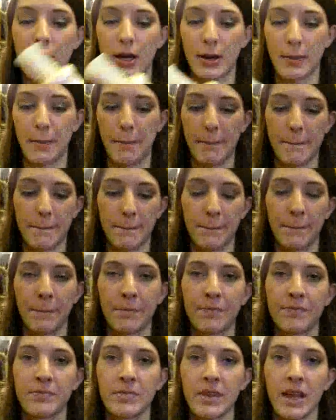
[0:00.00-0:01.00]

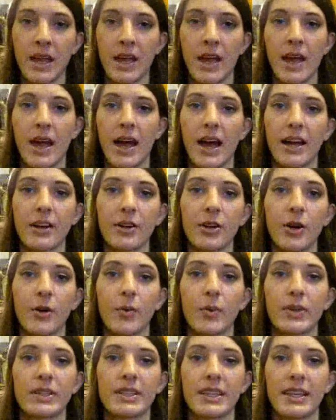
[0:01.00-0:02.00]
I don't know.
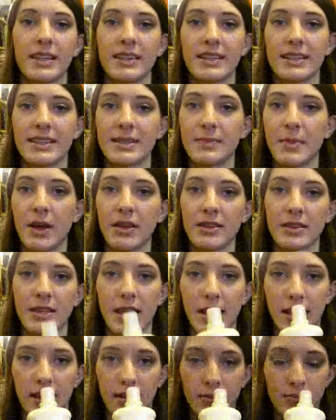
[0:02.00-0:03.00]
Once again, this smells
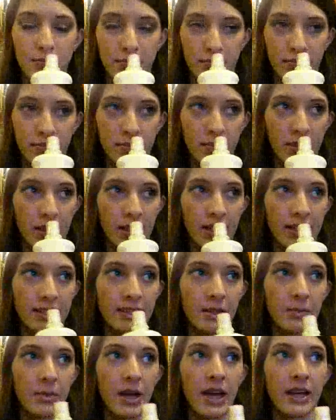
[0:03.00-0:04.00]
like
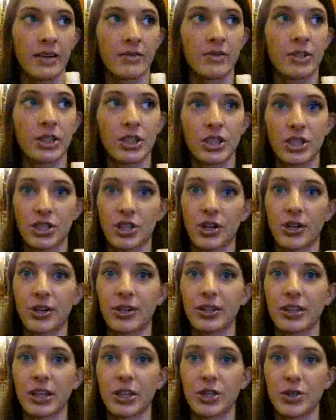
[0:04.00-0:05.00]
some kind of
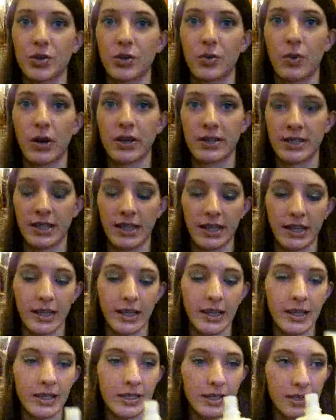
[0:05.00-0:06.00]
dessert that you would want to
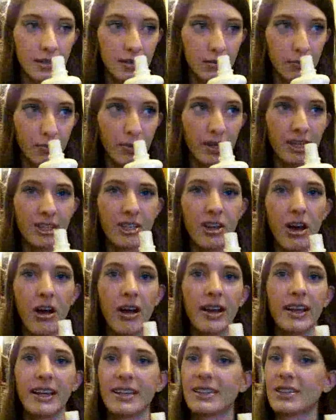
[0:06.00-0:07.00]
eat, but
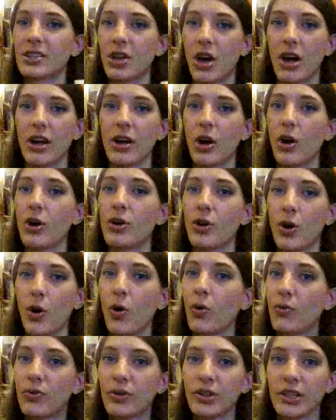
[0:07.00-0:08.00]
it's not an
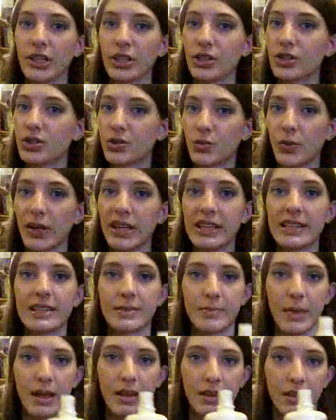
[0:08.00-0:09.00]
overly sweet
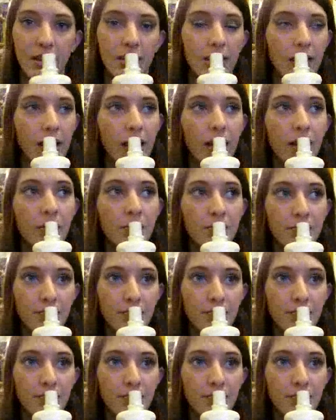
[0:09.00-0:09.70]
smelling thing.